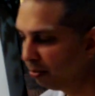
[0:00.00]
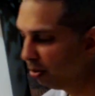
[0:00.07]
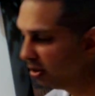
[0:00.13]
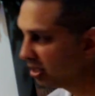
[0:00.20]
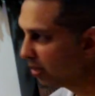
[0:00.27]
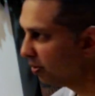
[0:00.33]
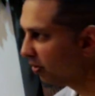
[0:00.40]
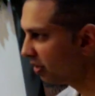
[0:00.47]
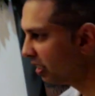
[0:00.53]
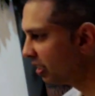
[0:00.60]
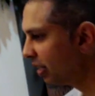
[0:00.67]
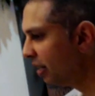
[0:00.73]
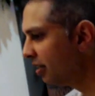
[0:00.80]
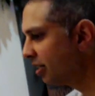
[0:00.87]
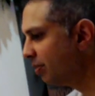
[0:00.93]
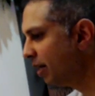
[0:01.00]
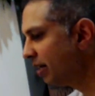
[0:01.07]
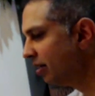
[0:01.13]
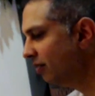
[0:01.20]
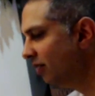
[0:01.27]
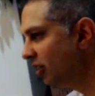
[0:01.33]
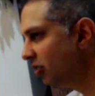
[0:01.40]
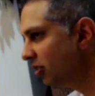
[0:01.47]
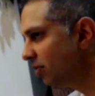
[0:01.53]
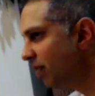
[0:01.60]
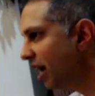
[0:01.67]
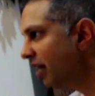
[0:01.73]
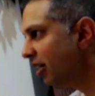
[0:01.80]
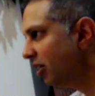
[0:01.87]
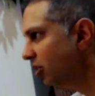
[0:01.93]
putting some of those unexpected features
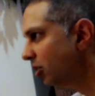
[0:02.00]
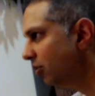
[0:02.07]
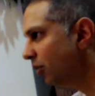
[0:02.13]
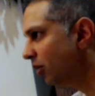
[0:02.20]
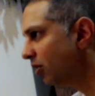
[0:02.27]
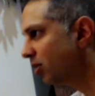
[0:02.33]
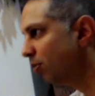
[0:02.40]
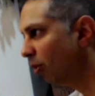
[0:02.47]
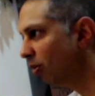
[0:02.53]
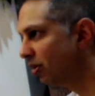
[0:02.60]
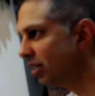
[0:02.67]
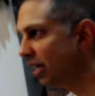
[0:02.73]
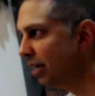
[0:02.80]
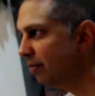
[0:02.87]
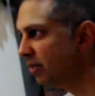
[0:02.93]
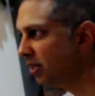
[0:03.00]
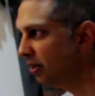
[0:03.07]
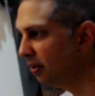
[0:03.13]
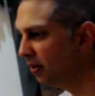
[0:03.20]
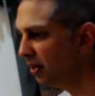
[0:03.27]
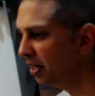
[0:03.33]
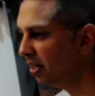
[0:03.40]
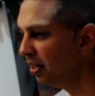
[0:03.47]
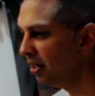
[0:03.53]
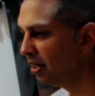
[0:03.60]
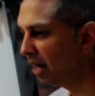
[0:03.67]
back into our sports games. So,